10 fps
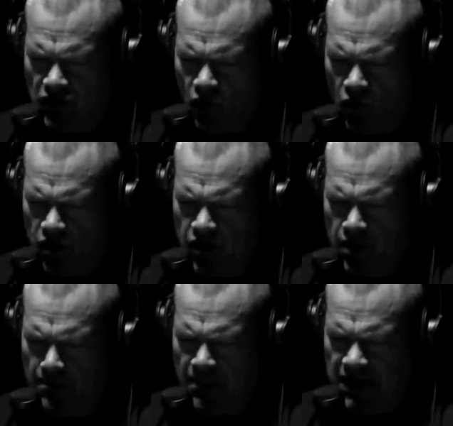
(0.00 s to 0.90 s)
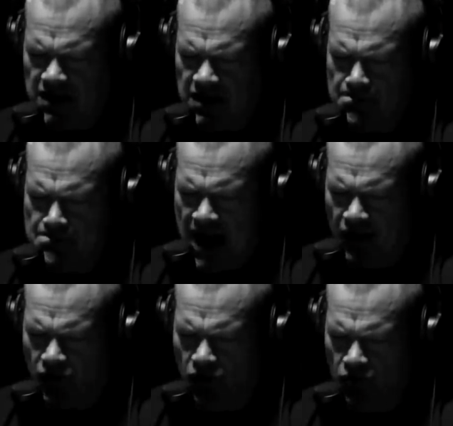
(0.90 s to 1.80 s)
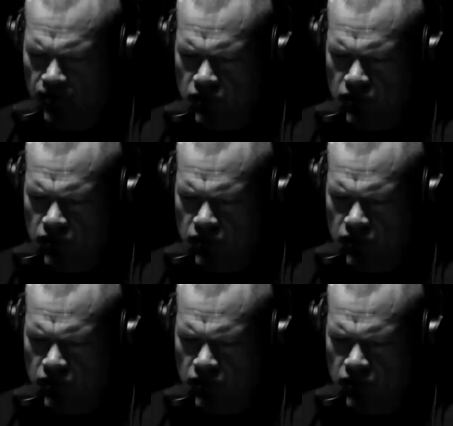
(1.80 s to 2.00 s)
Lord, mighty in battle,